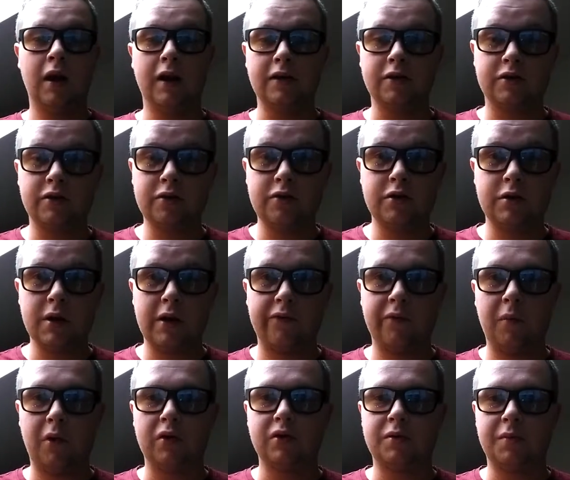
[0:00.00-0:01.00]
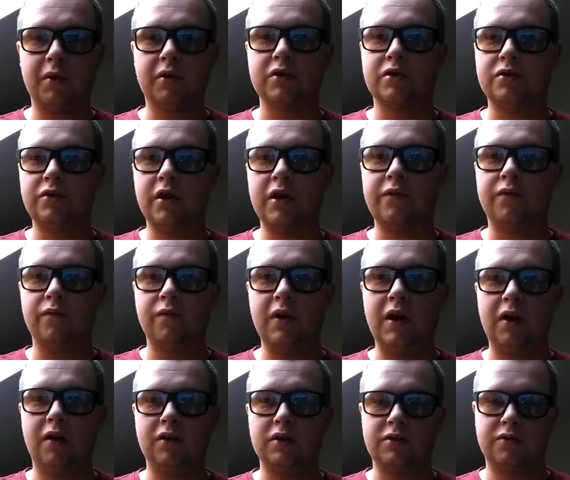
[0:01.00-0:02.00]
And as soon as you have them on, to be honest, you don't even
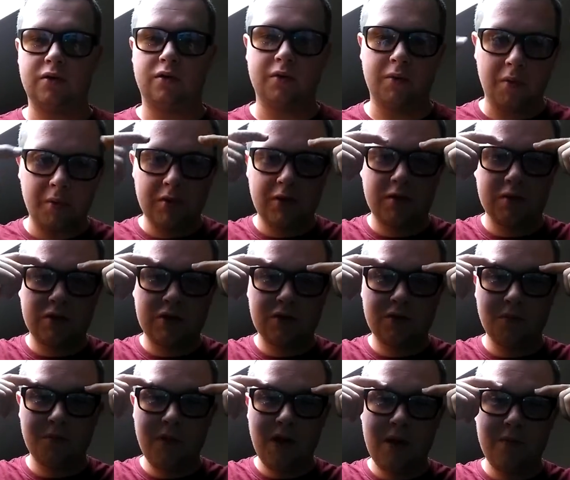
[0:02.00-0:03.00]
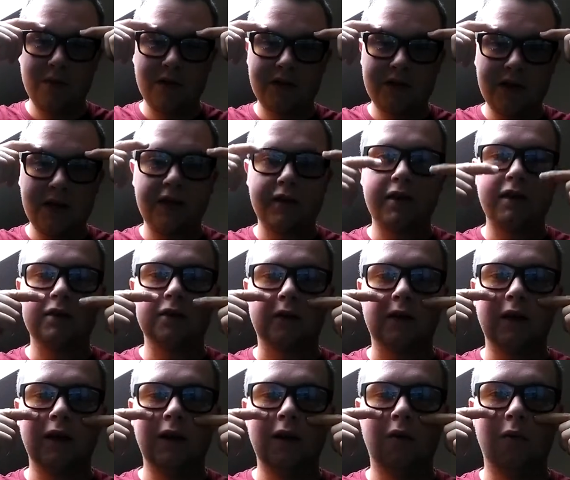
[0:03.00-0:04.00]
realise you you've got them on. You can maybe see these
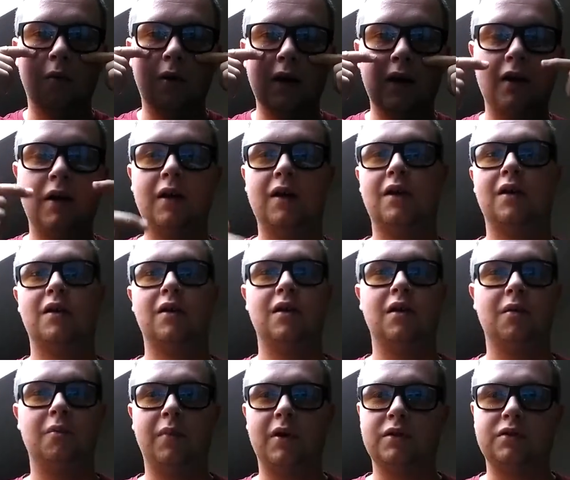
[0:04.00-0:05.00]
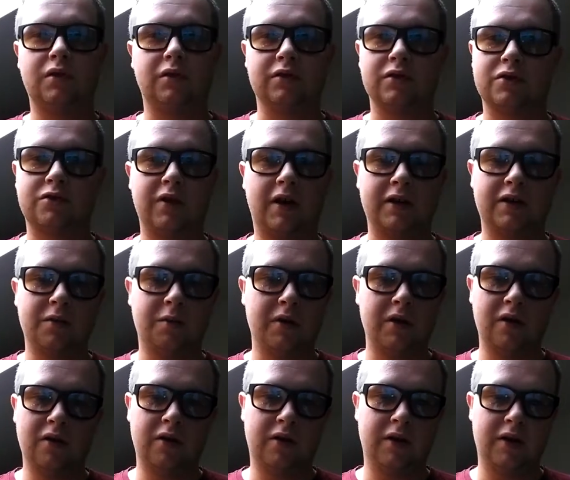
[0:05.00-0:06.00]
like a little bit but it's not distracting when
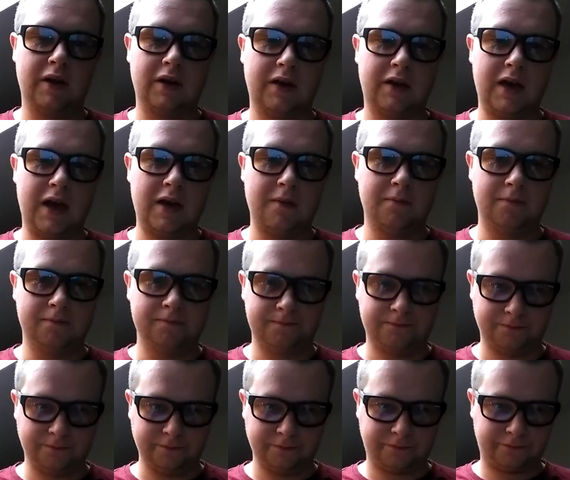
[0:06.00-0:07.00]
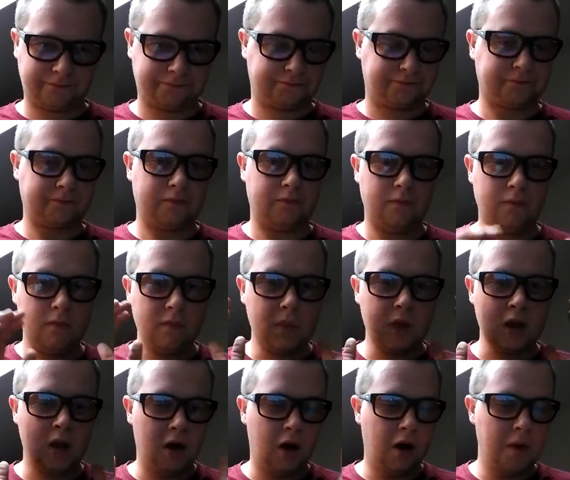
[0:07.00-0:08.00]
you're looking at a game.
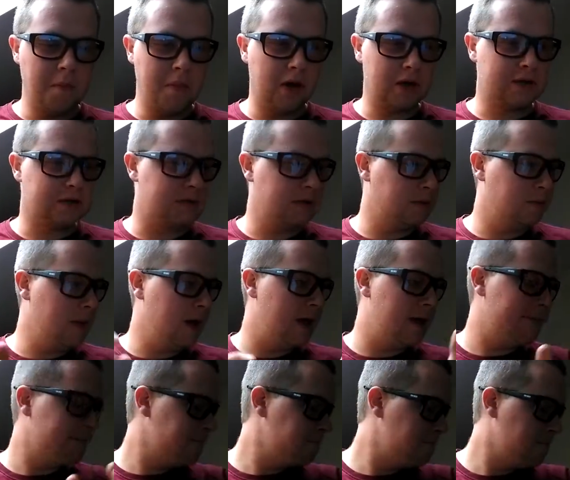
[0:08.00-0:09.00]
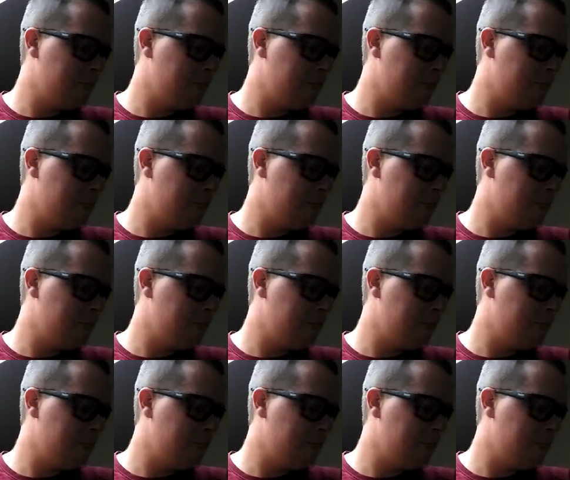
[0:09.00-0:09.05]
I must admit.